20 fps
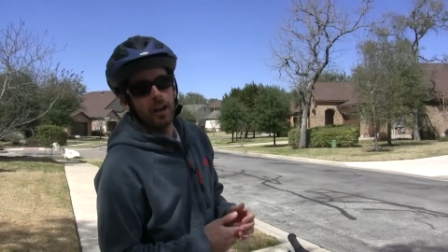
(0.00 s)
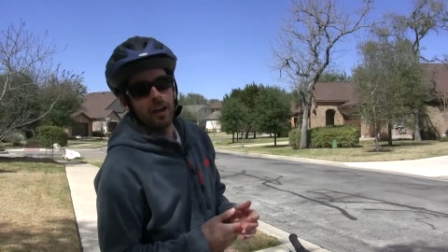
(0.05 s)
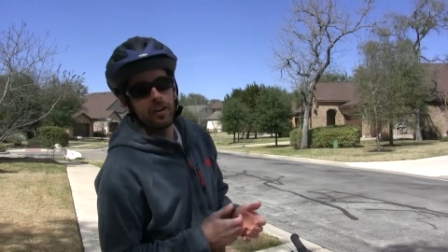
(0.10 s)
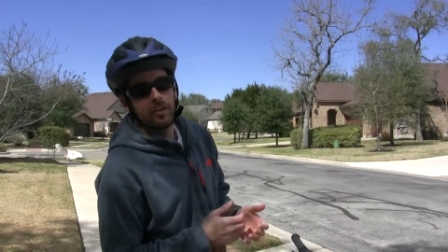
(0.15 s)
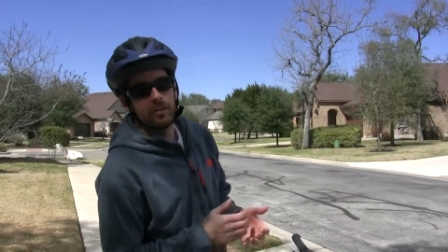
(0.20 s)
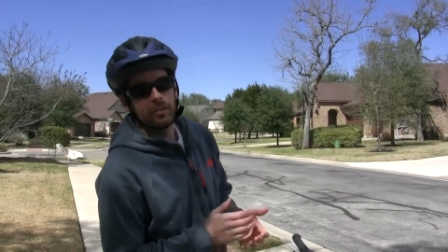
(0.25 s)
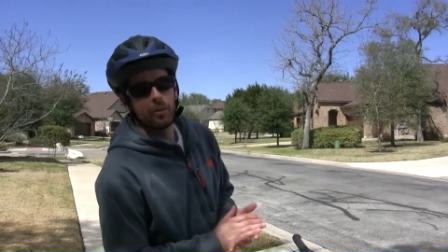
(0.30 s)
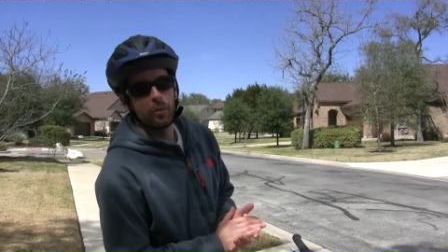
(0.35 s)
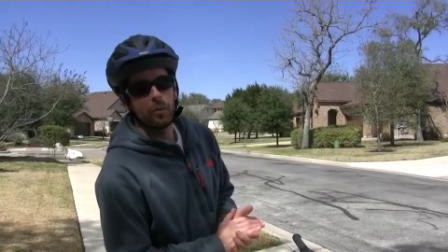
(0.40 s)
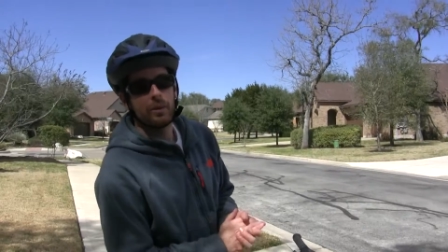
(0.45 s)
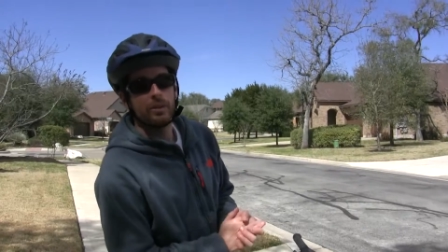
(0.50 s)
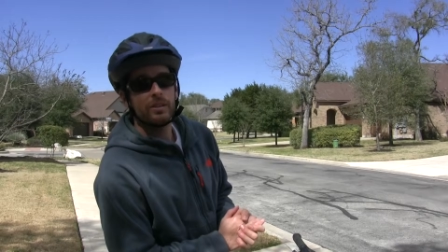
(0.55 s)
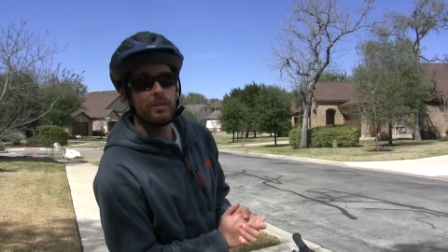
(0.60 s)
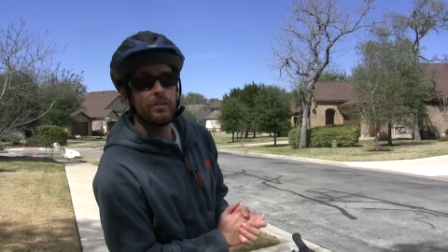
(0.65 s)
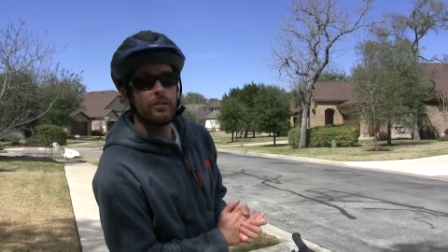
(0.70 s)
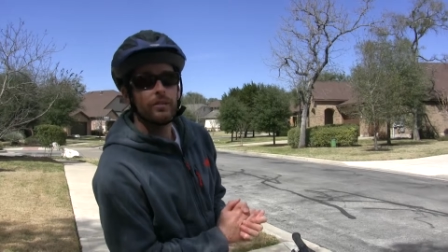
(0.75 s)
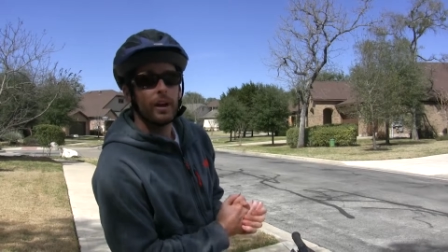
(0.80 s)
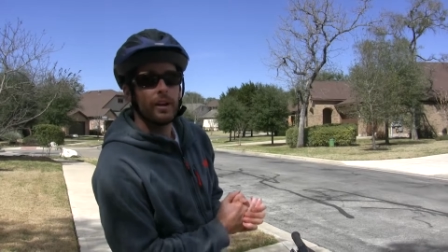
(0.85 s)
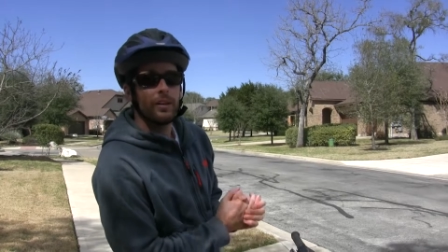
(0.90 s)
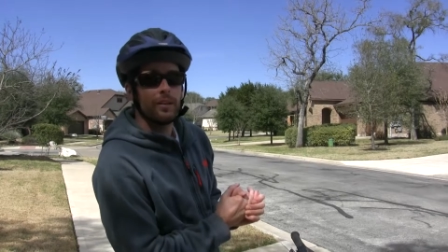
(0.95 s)
So once
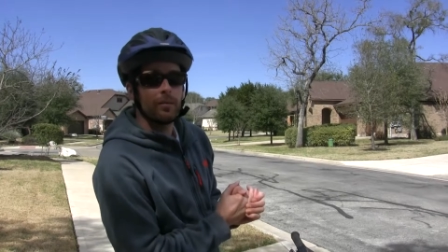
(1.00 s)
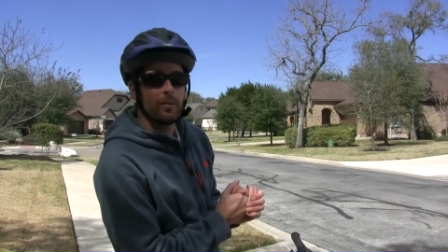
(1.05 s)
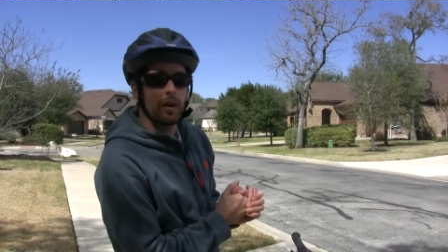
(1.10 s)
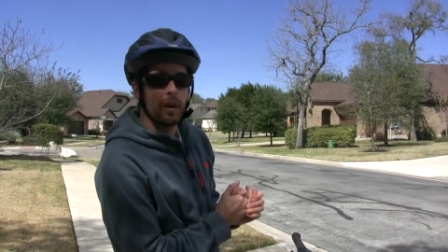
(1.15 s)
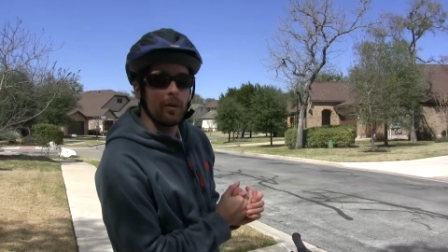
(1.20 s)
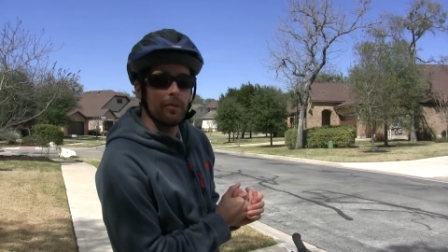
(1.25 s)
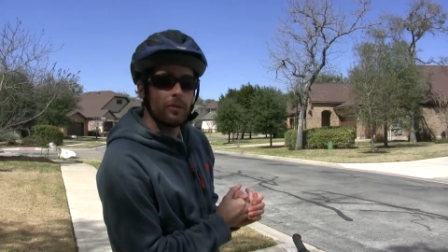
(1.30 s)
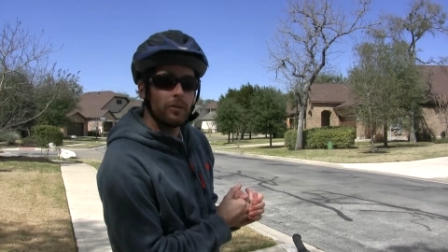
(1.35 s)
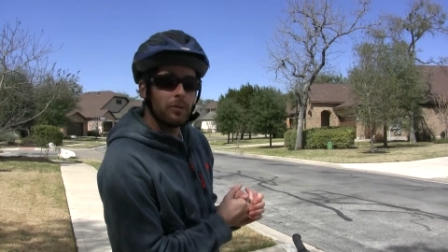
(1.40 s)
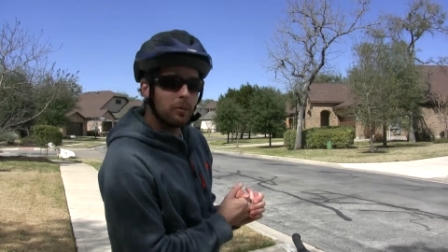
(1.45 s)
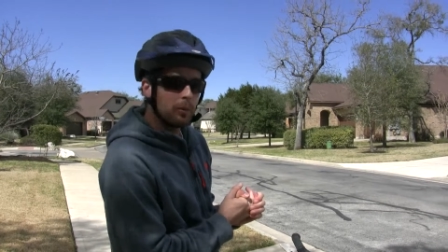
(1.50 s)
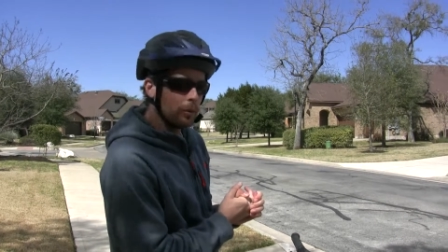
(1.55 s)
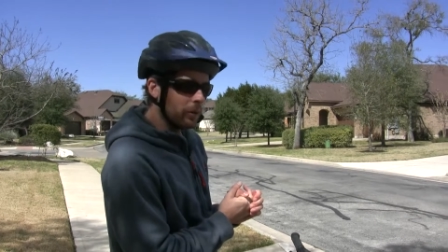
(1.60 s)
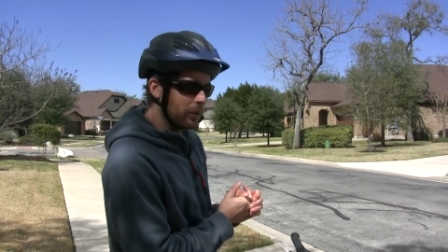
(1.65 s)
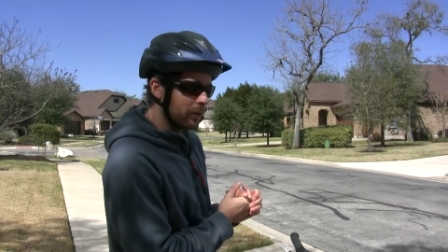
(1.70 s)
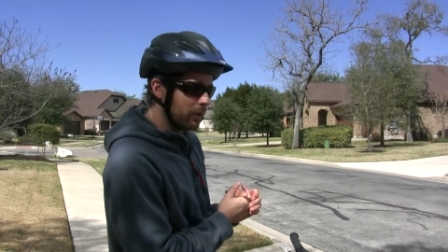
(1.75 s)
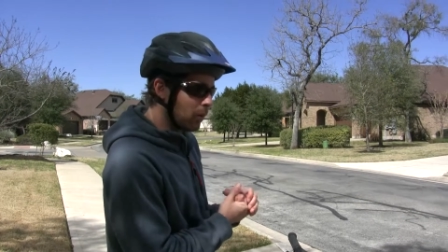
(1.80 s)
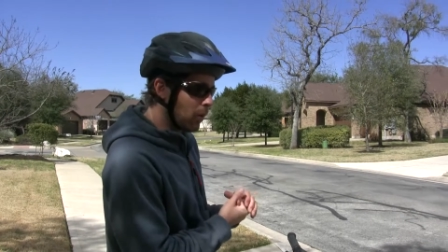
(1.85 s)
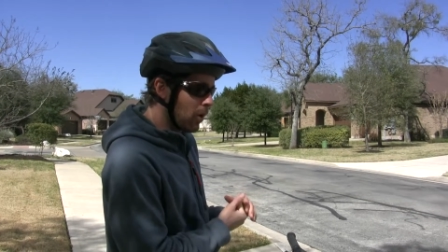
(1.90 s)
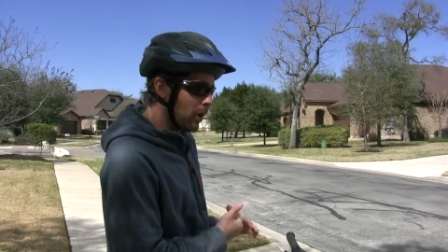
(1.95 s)
you've got them
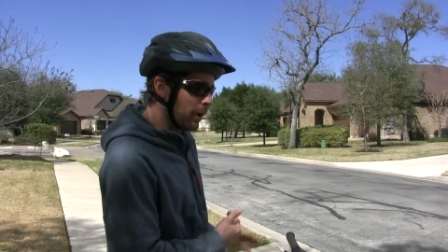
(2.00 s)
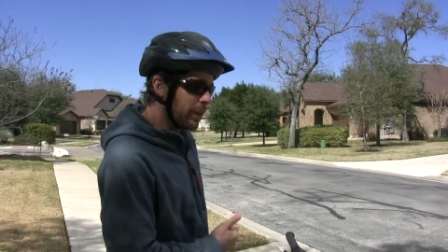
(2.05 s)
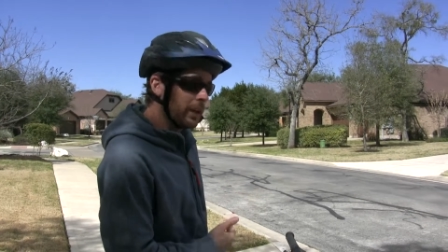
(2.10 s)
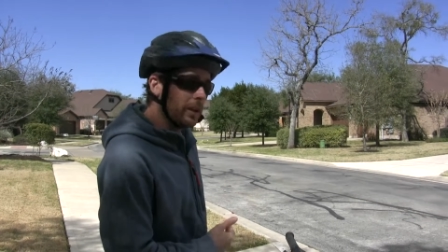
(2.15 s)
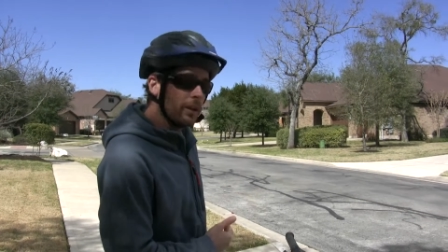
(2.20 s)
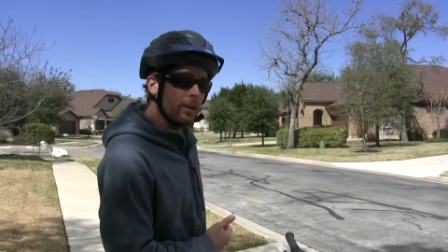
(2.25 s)
comfortable walking